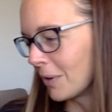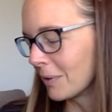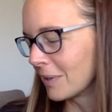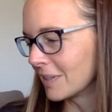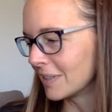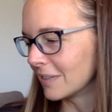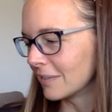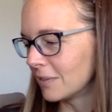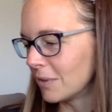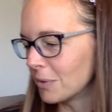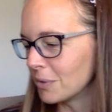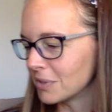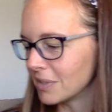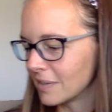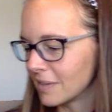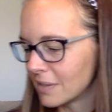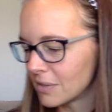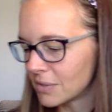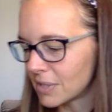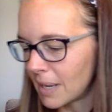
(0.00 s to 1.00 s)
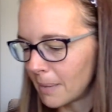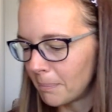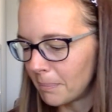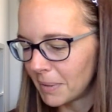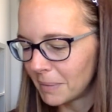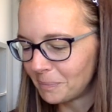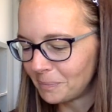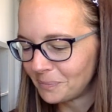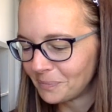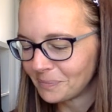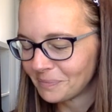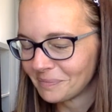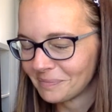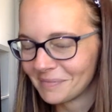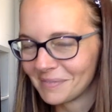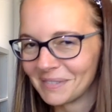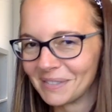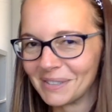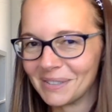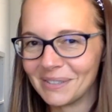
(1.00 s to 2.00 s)
because their logo's on the other side, but
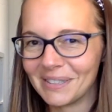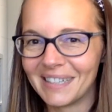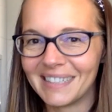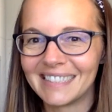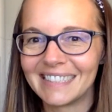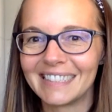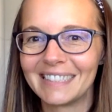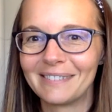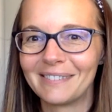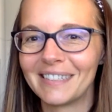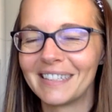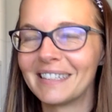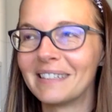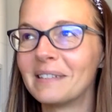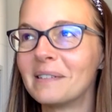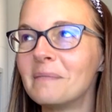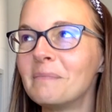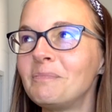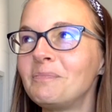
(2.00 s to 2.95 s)
oh gosh, here we go.